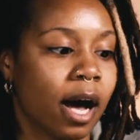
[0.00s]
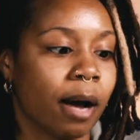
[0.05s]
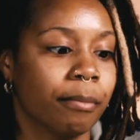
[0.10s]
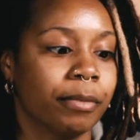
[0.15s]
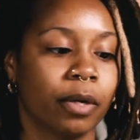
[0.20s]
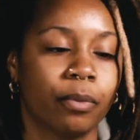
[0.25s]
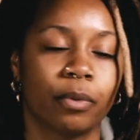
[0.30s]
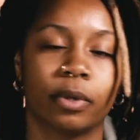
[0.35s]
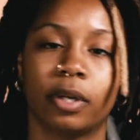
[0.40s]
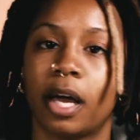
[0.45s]

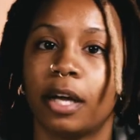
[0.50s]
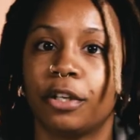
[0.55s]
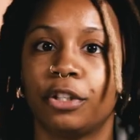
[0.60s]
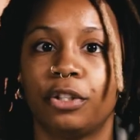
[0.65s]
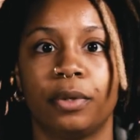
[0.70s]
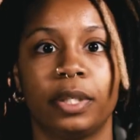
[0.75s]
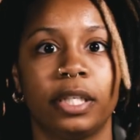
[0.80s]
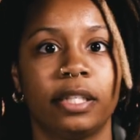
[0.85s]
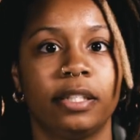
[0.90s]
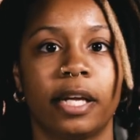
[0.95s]
They will not
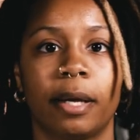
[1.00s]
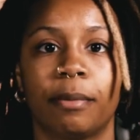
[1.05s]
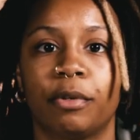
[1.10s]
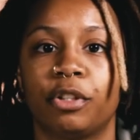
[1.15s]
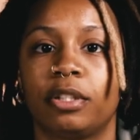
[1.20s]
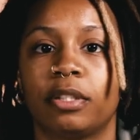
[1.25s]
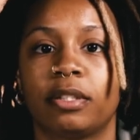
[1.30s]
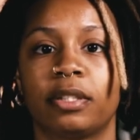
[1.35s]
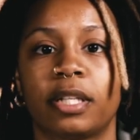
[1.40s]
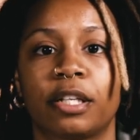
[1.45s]
do any
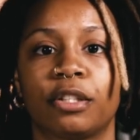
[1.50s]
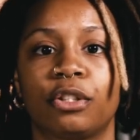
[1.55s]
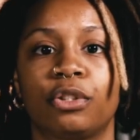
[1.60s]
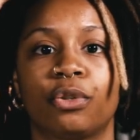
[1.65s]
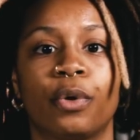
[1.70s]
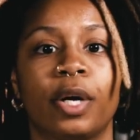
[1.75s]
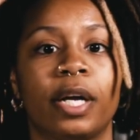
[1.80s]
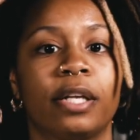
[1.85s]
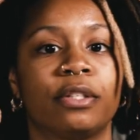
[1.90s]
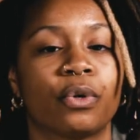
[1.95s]
damage to sex
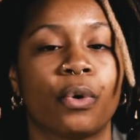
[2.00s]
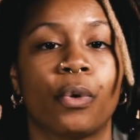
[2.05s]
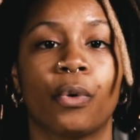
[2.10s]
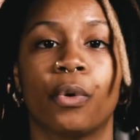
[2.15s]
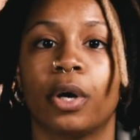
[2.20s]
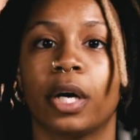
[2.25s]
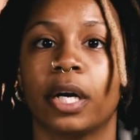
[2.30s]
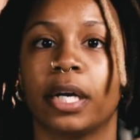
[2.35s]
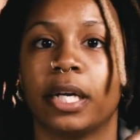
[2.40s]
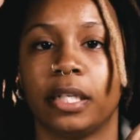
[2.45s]
toys
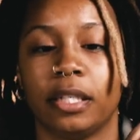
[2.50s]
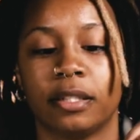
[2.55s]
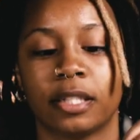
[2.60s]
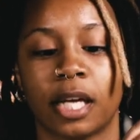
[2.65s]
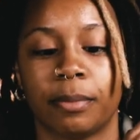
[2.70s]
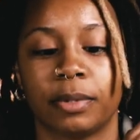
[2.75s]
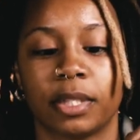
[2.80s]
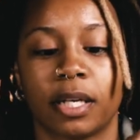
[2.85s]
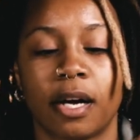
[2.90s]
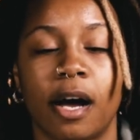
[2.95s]
or any
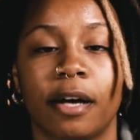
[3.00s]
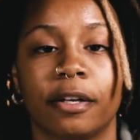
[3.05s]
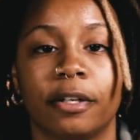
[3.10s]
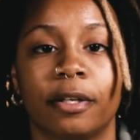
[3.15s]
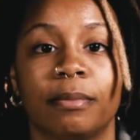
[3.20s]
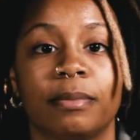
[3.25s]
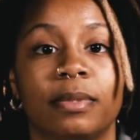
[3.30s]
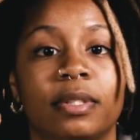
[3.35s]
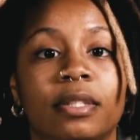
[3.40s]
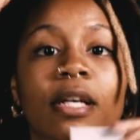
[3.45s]
types of
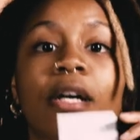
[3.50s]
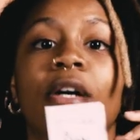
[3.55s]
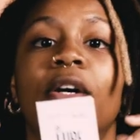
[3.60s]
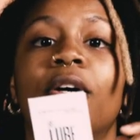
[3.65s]
condoms.